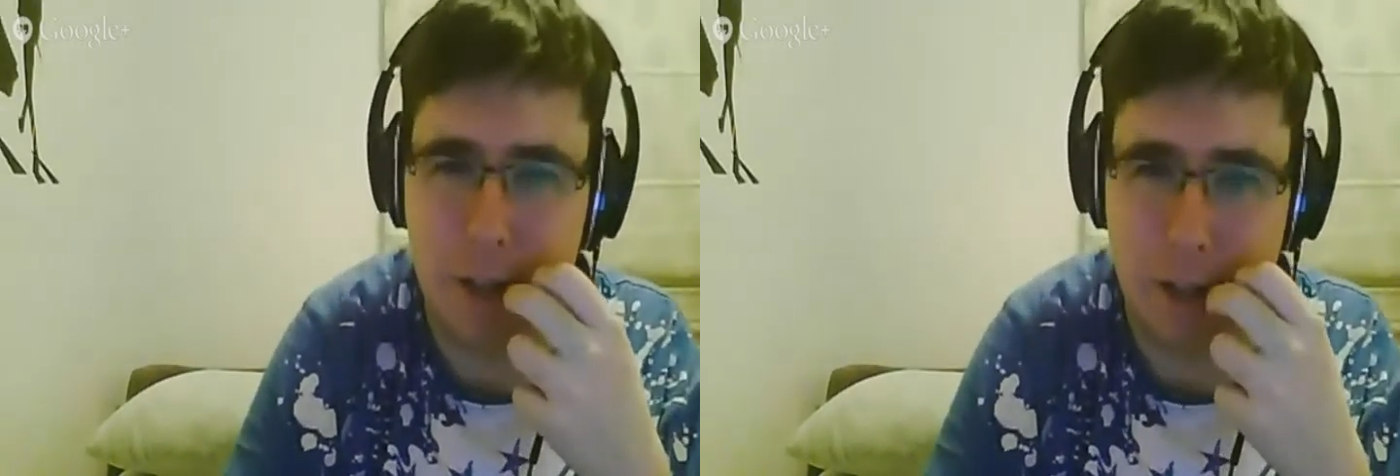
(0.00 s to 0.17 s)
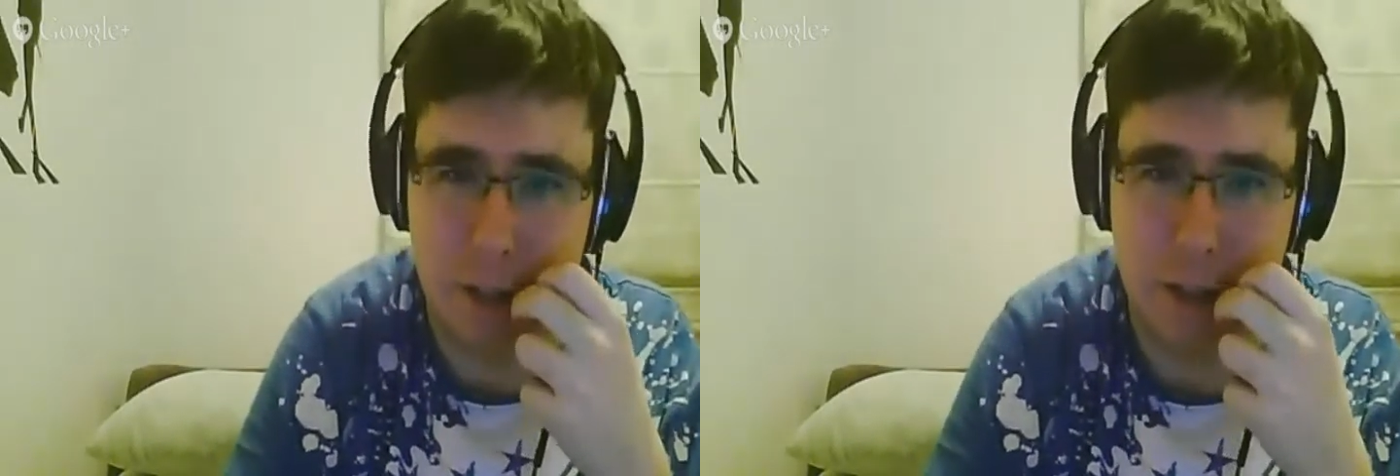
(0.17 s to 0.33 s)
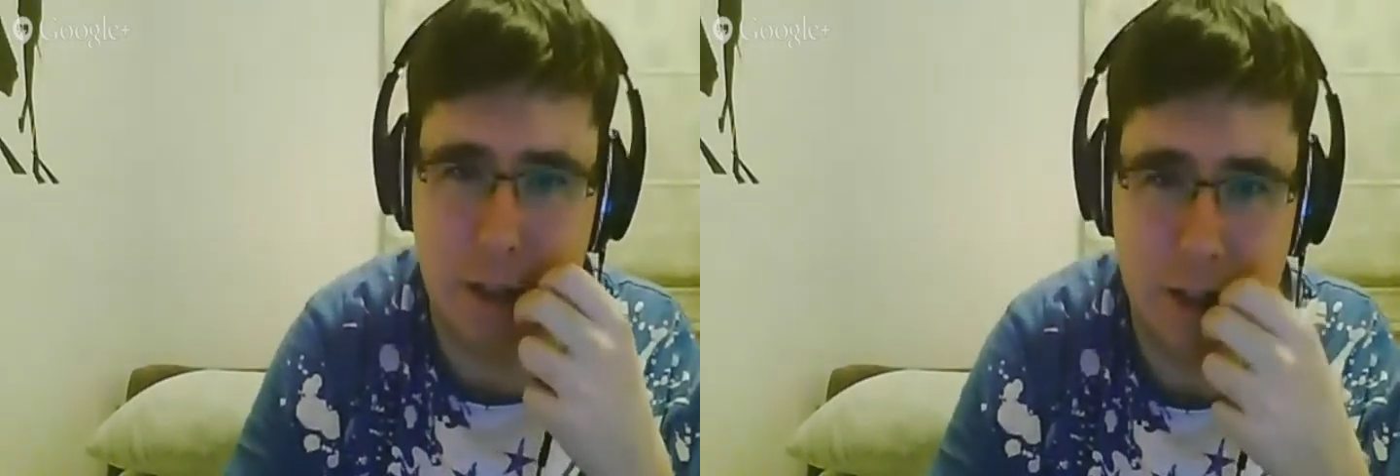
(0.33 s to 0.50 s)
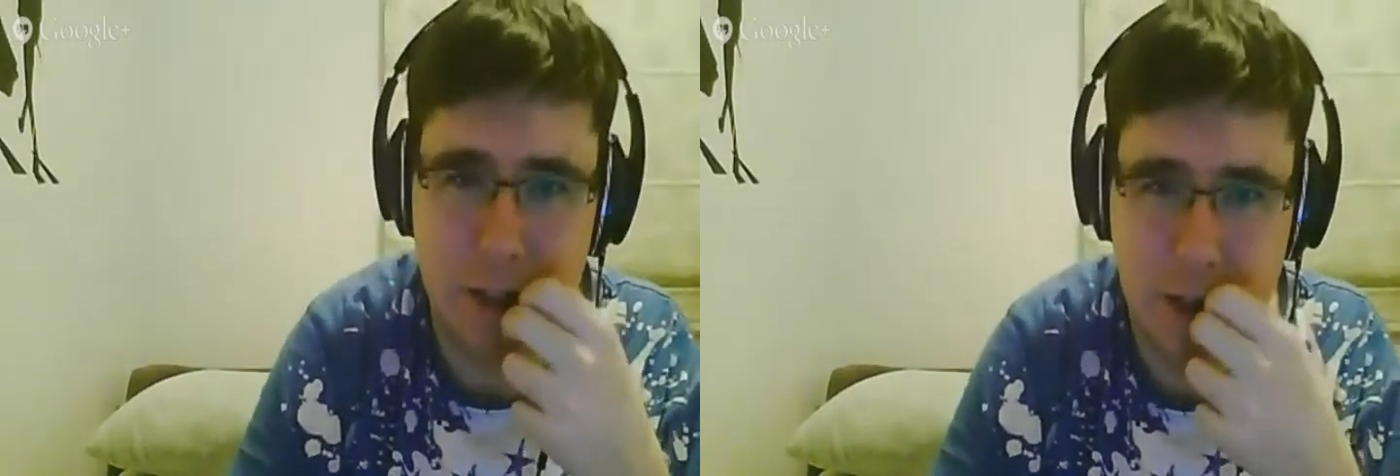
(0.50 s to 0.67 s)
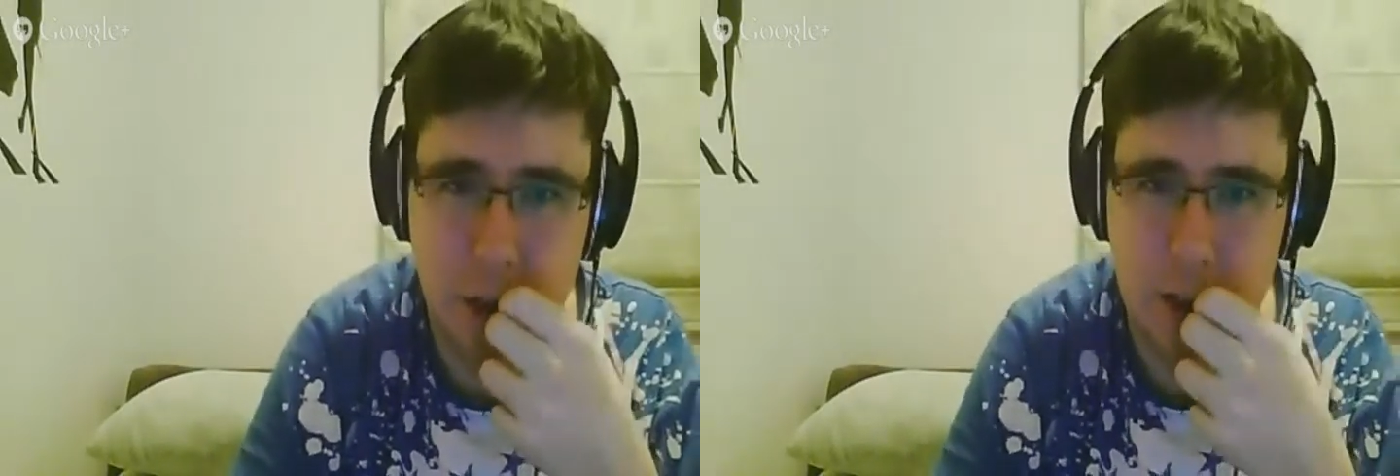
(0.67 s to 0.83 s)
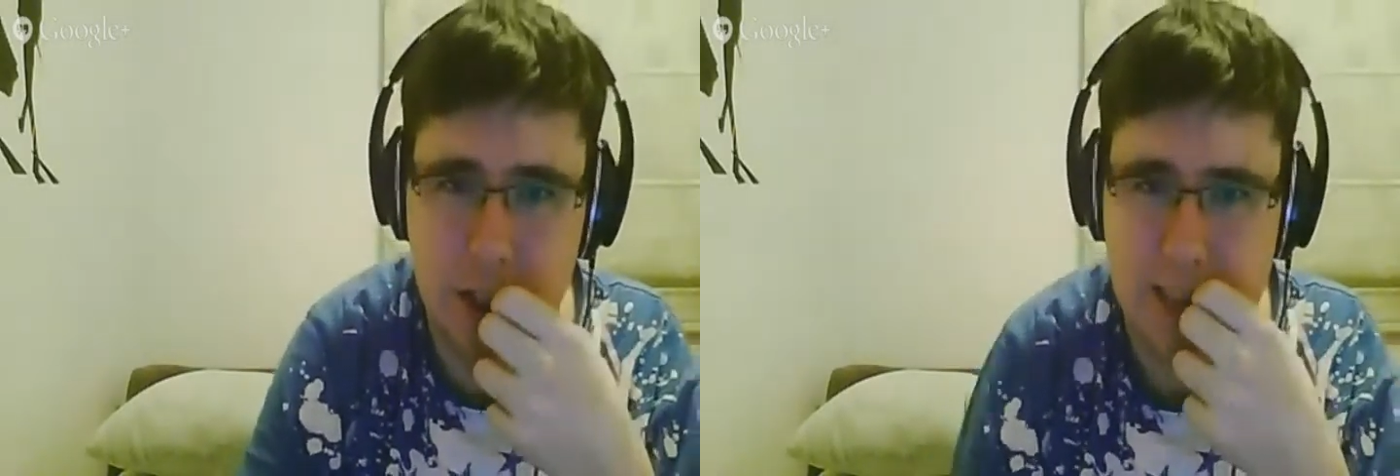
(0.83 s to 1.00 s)
to
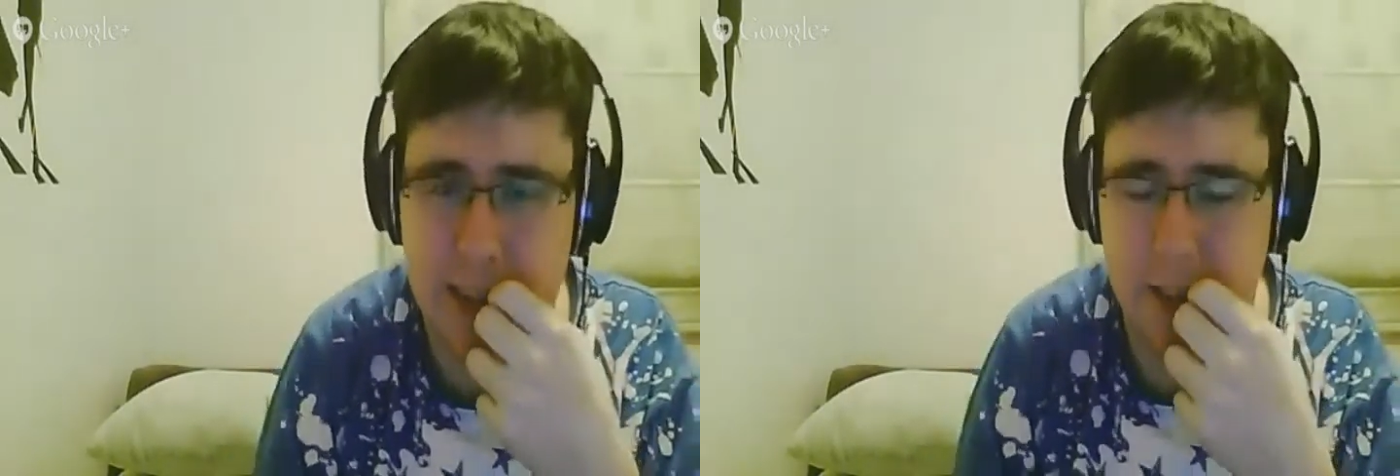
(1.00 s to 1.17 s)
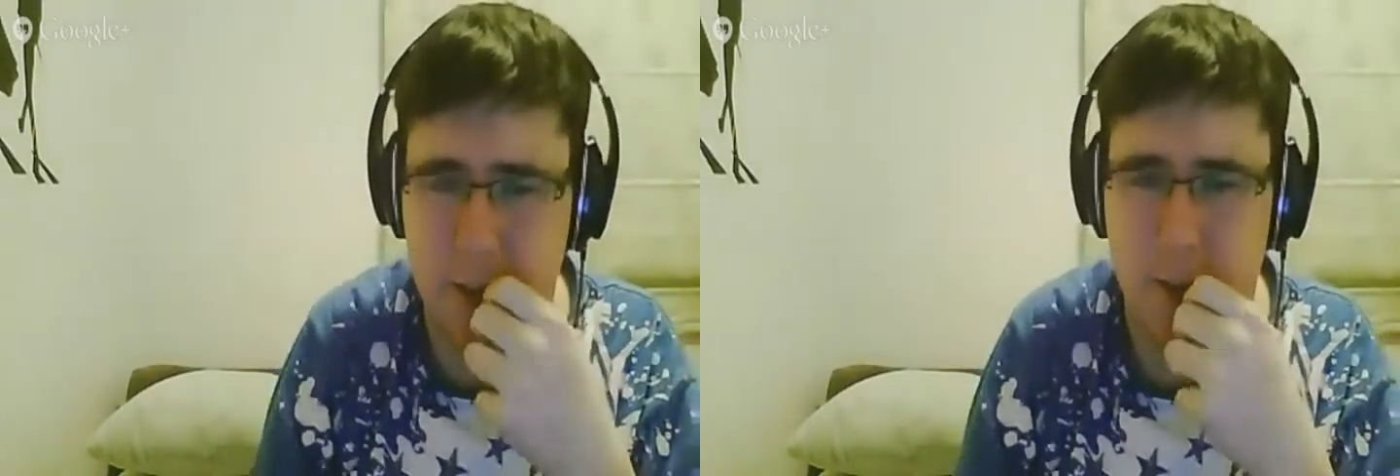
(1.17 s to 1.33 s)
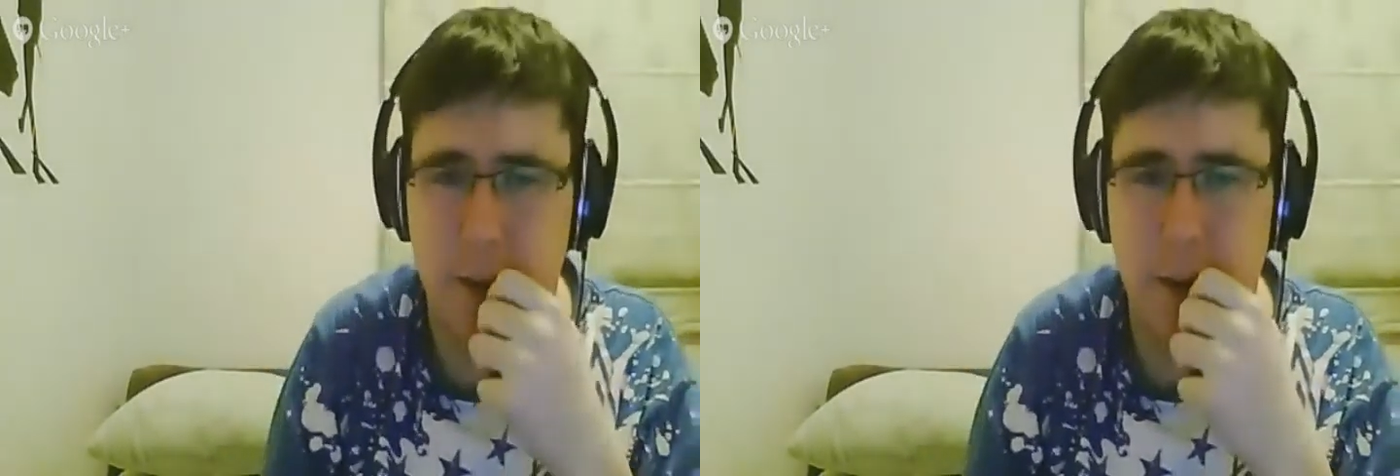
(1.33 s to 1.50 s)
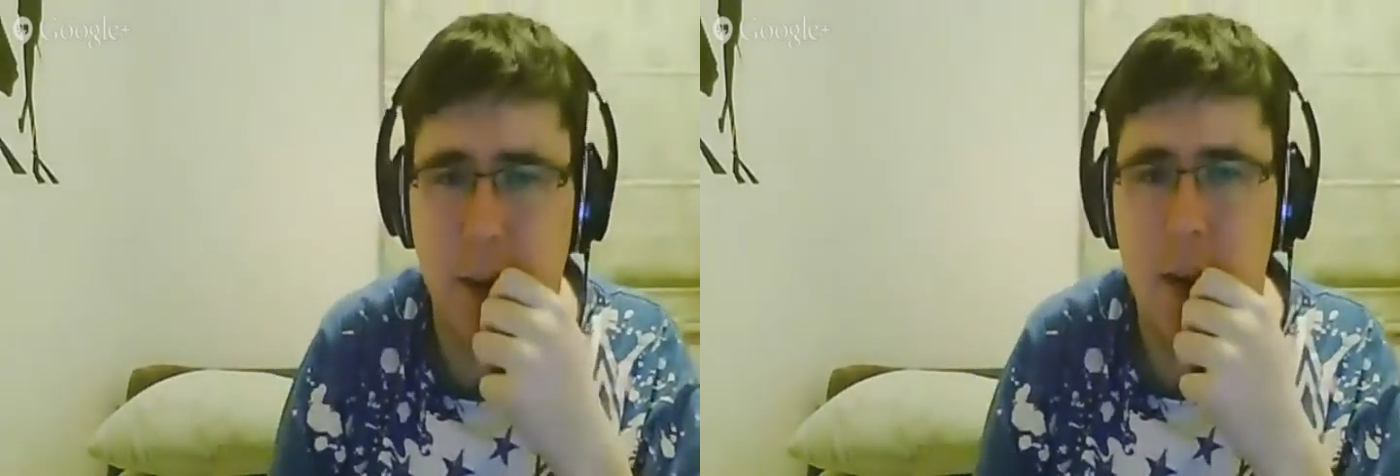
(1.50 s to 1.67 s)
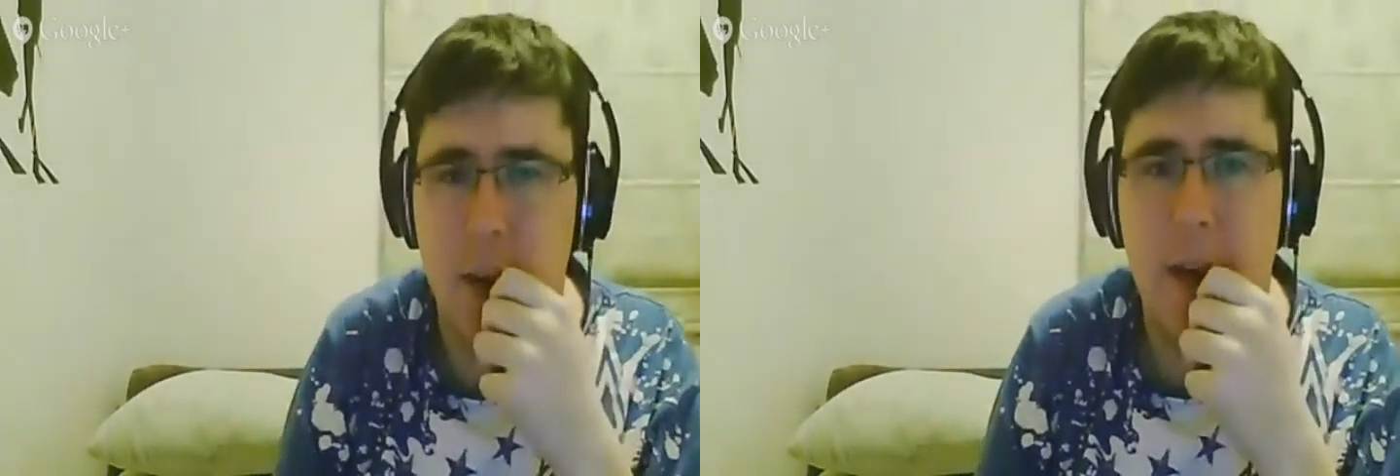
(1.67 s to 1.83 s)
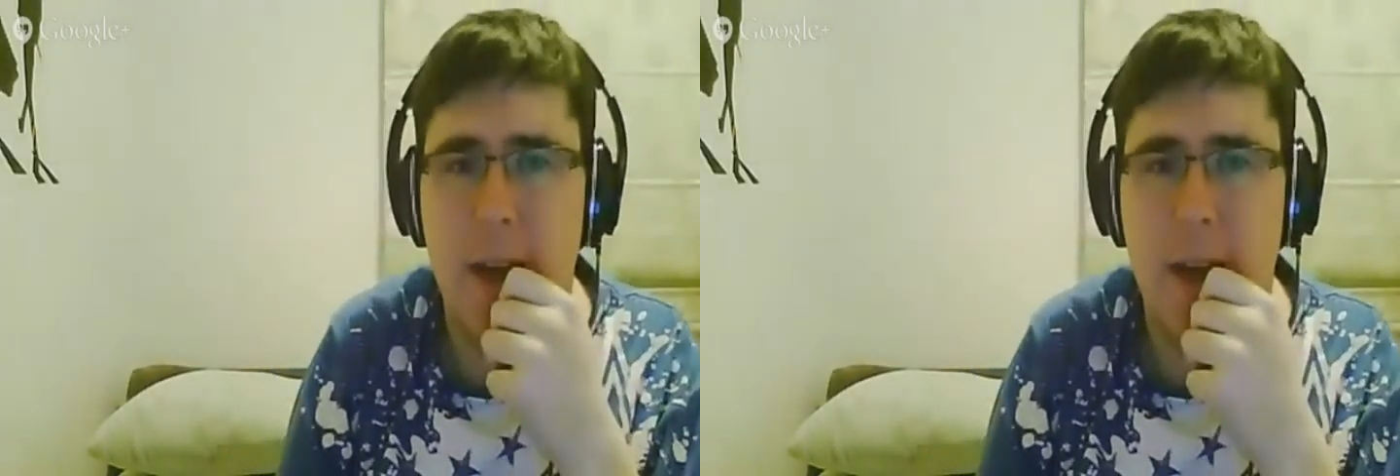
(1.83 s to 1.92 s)
do this again tonight.